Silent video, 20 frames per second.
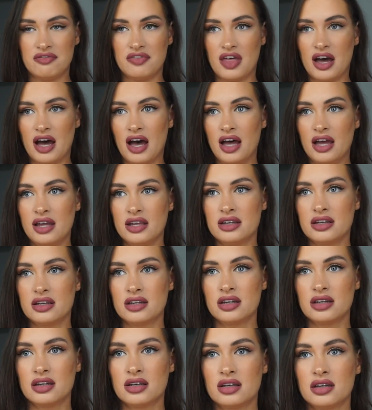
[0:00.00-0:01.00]
that.
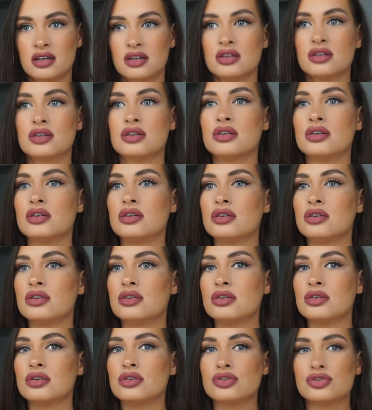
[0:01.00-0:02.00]

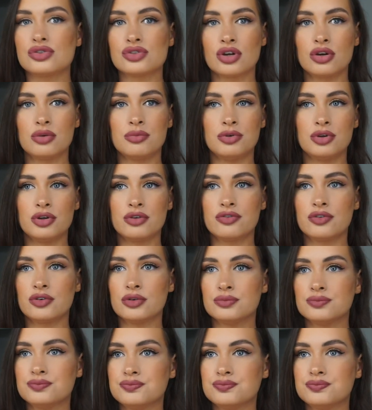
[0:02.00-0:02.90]
So beautiful.